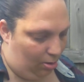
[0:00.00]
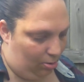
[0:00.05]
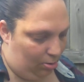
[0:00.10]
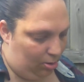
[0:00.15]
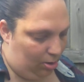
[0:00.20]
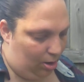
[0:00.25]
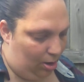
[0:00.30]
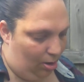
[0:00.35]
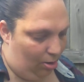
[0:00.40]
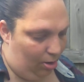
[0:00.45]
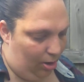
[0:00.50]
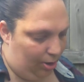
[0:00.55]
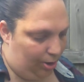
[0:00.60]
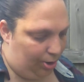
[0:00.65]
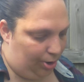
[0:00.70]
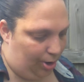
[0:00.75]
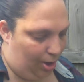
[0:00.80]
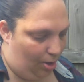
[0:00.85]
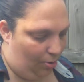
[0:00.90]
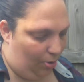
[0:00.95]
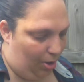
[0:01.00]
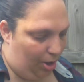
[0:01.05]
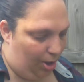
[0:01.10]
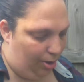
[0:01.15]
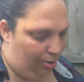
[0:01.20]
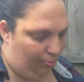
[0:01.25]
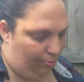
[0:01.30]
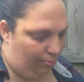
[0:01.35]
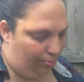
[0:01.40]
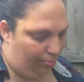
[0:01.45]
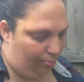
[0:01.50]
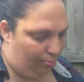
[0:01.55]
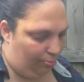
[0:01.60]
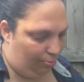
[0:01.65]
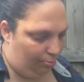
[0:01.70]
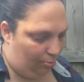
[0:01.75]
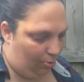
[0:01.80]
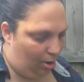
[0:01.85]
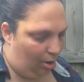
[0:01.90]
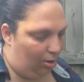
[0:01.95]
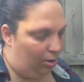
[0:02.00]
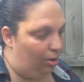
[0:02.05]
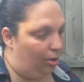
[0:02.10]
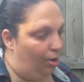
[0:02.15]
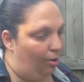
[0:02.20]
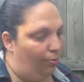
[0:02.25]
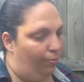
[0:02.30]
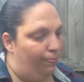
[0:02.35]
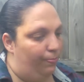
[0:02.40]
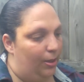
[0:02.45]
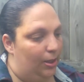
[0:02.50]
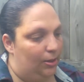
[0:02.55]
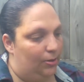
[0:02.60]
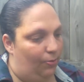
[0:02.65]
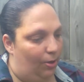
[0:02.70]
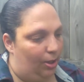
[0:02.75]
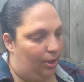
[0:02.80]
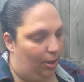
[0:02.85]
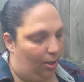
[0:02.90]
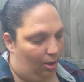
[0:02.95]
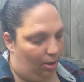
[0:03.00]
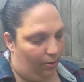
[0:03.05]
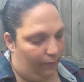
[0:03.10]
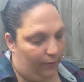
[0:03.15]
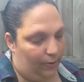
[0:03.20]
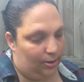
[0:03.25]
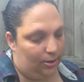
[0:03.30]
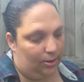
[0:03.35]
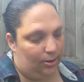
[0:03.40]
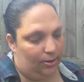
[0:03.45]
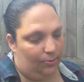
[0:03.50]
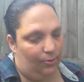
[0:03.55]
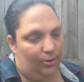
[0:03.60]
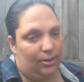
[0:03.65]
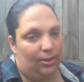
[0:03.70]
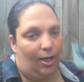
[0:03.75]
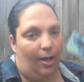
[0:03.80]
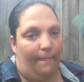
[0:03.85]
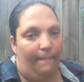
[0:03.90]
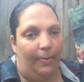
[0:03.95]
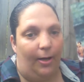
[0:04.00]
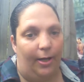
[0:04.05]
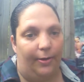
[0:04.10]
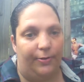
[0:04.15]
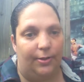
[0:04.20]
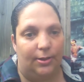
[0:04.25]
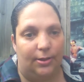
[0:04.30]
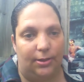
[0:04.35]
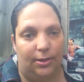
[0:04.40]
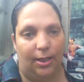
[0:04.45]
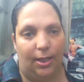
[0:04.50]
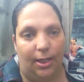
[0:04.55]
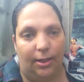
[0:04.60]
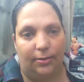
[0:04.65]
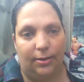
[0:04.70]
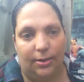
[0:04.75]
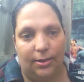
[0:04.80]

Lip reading: Did I already show it? Nope, he's right here. This is the reason I bought this deck, this